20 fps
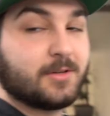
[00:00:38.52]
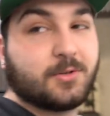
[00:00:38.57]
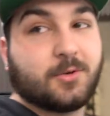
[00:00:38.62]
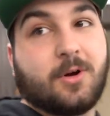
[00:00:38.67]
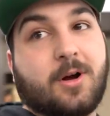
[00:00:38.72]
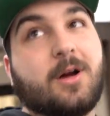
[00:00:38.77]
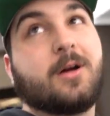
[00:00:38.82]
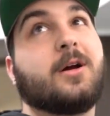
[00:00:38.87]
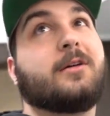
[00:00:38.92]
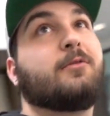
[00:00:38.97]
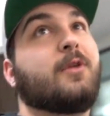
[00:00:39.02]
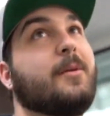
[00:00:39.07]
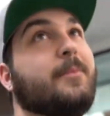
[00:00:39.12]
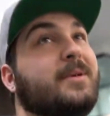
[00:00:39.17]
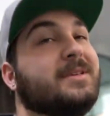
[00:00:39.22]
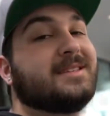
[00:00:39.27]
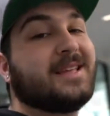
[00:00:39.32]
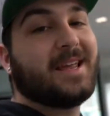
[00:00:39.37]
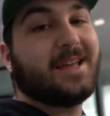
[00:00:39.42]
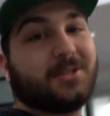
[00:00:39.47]
So our rep
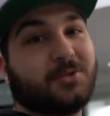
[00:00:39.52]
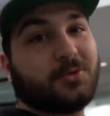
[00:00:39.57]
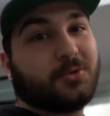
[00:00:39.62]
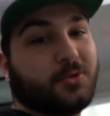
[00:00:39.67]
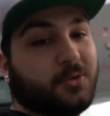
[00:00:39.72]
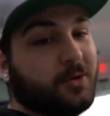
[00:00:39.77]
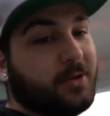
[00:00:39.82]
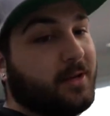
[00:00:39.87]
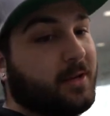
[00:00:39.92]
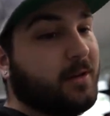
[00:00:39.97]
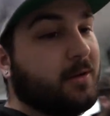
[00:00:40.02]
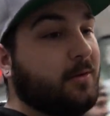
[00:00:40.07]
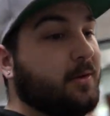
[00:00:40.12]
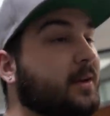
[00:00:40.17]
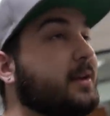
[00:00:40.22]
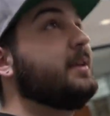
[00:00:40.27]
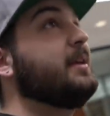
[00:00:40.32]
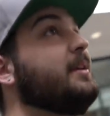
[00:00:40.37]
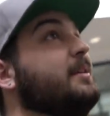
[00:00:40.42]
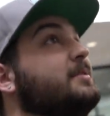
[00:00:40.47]
is Andrew Trujillo,
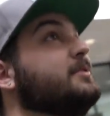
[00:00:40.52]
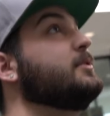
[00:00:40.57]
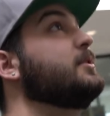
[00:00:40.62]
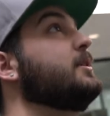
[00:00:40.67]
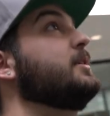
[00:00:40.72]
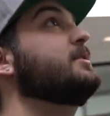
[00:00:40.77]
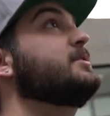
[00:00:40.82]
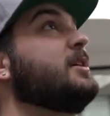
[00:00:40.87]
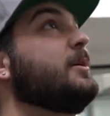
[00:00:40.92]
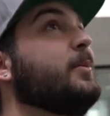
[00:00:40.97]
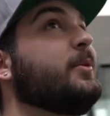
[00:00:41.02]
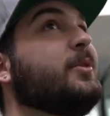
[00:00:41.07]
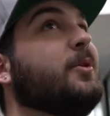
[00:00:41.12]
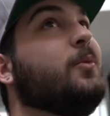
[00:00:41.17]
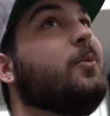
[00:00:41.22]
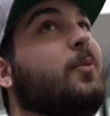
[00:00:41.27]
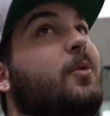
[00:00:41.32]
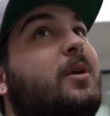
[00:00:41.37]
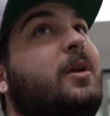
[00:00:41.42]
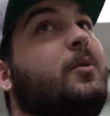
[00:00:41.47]
and he's hooking us up with a
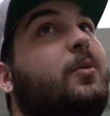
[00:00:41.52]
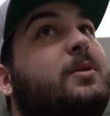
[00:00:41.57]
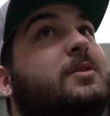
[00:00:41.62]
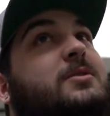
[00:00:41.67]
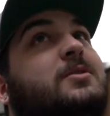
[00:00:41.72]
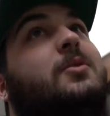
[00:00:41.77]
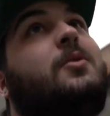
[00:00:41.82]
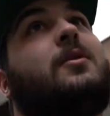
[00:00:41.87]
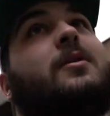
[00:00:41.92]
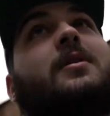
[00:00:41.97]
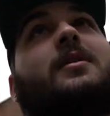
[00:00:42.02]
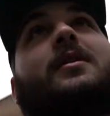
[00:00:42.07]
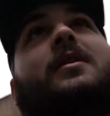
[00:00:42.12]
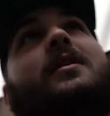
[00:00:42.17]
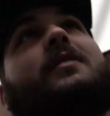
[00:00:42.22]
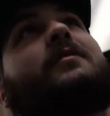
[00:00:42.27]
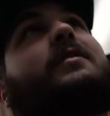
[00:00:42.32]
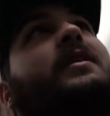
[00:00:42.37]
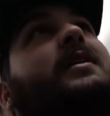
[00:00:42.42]
one-on-one -on -one tour of